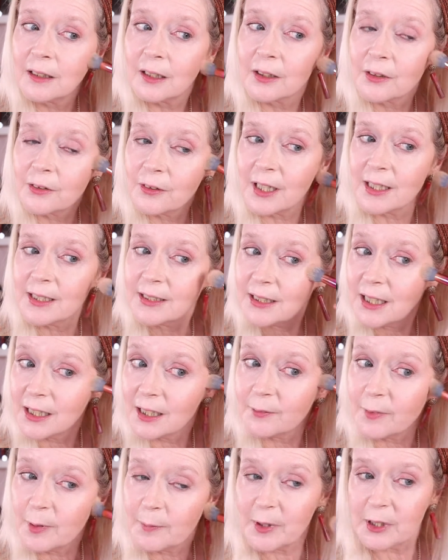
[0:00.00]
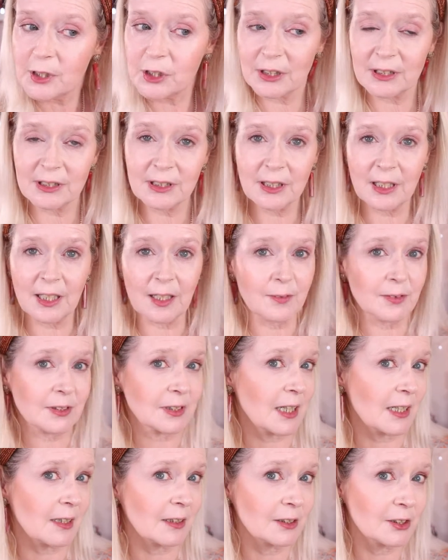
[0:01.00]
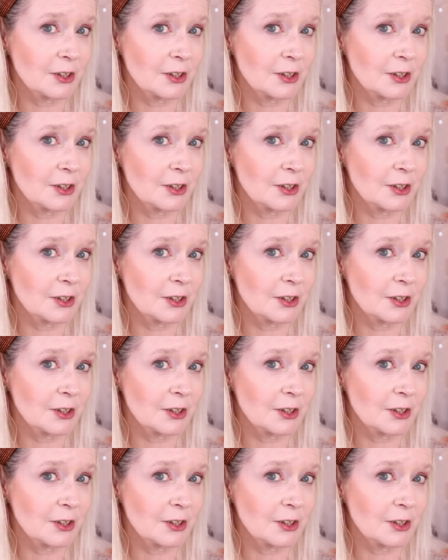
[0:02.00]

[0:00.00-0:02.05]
a great deal of it, but it just gives that